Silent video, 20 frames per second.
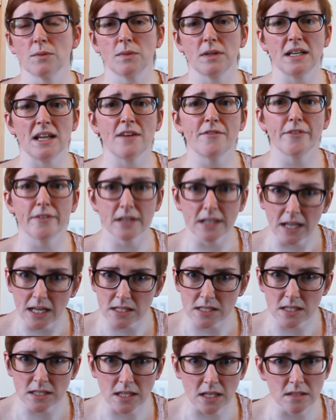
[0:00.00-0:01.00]
whenever he
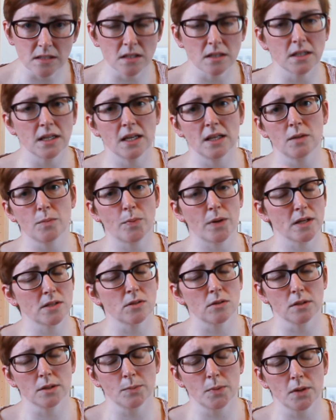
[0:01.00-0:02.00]
gets his hands on it, he'll press
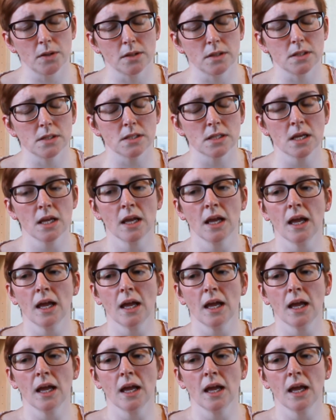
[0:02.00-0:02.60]
all the buttons,